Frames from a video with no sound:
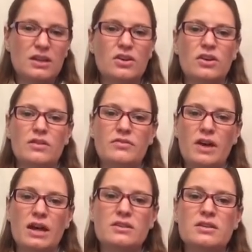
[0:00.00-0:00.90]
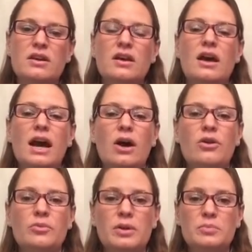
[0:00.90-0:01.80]
It could affect how
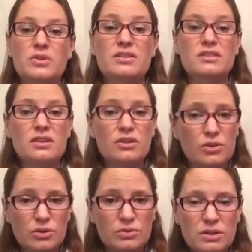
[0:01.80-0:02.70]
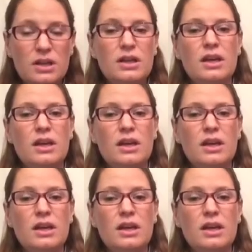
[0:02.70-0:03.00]
other people see you